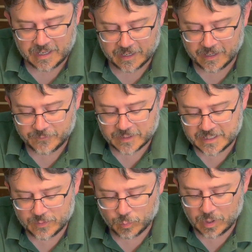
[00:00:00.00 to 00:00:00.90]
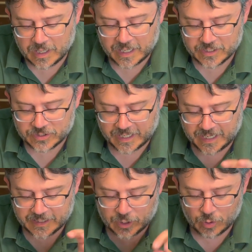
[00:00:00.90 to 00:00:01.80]
Now after I did the wash, I
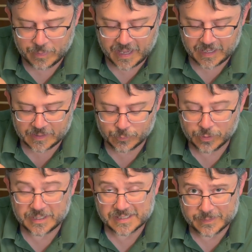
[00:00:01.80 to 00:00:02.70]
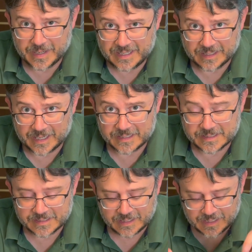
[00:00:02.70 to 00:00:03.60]
had to go back and put in some
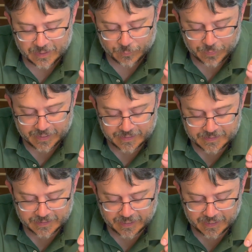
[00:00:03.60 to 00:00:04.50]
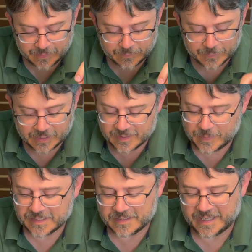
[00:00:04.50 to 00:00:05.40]
highlights, but because
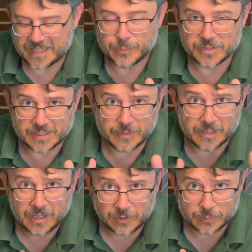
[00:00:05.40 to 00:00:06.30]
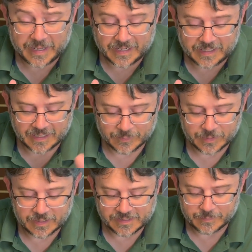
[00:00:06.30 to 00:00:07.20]
basically I had to put some of the color back in
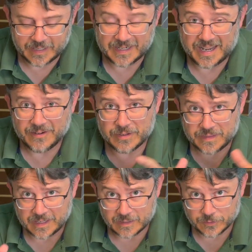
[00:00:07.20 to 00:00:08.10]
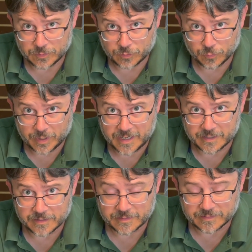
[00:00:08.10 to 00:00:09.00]
because it made everything a little
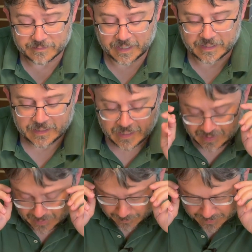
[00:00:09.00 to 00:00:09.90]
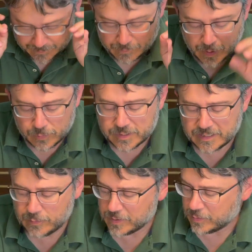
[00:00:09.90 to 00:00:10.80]
grayer, right? But
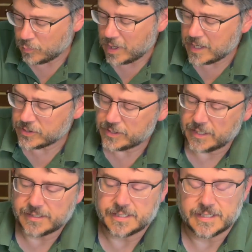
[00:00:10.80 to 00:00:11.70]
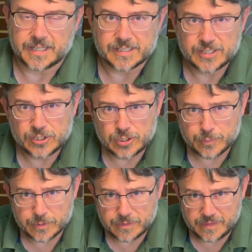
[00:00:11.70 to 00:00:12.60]
mostly what a wash does is like a
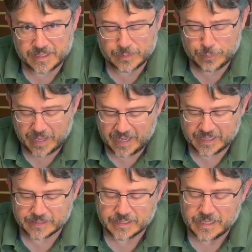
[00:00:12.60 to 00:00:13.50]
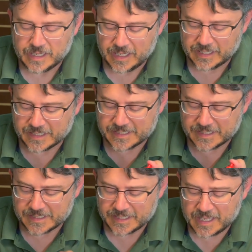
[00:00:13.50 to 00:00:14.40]
super thin paint, and it's
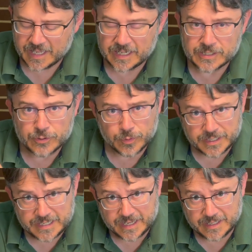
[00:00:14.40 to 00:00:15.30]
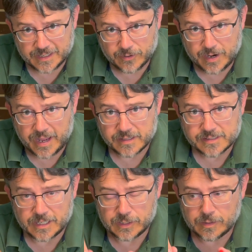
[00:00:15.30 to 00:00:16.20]
designed to run down in the
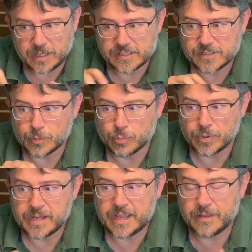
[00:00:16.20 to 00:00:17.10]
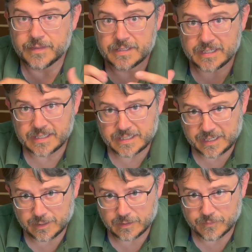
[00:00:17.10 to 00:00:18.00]
cracks. It's to bring out the
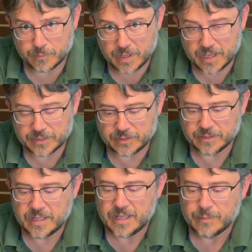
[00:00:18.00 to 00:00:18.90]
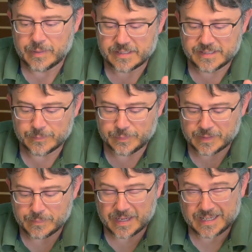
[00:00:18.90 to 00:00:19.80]
detail of a model by
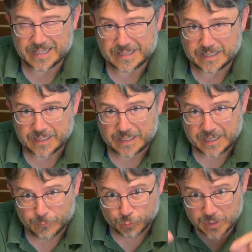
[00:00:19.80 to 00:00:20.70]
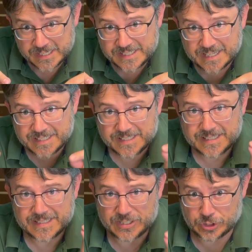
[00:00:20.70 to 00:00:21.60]
simply making the
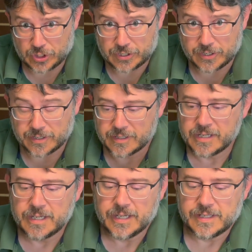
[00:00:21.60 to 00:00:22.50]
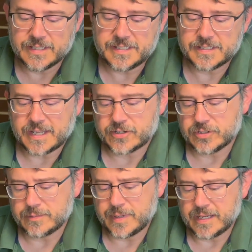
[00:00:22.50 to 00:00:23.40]
recesses darker. And this is
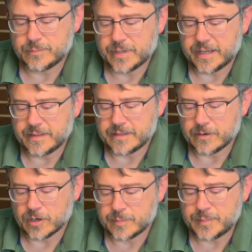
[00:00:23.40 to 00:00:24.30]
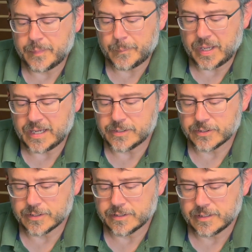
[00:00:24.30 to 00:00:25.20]
actually made by the Army
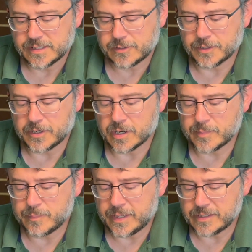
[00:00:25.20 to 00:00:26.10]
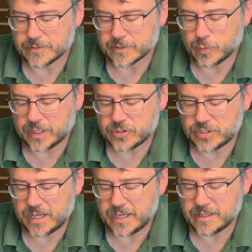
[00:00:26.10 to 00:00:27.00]
Painter. It's called Army Painter
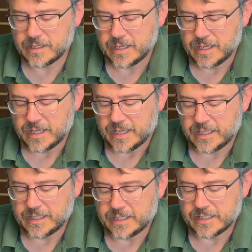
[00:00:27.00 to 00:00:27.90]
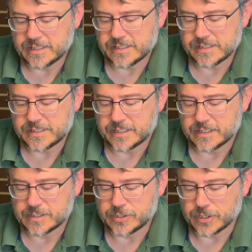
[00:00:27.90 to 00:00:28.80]
Quickshade, and it is
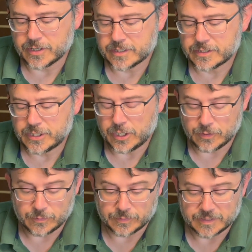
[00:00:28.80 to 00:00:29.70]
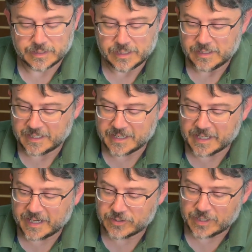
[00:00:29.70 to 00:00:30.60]
dark tone. They did
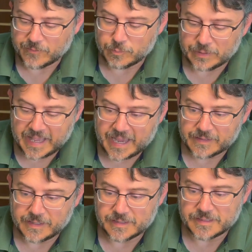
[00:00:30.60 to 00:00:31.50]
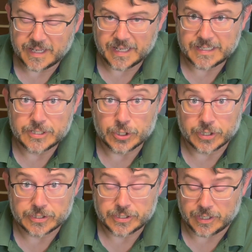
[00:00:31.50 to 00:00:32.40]
not actually have a black, they just had
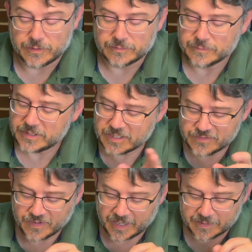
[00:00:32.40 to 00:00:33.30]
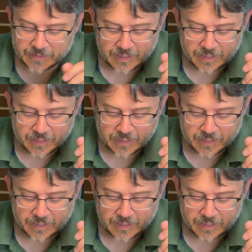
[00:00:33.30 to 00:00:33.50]
dark tone, which is fine.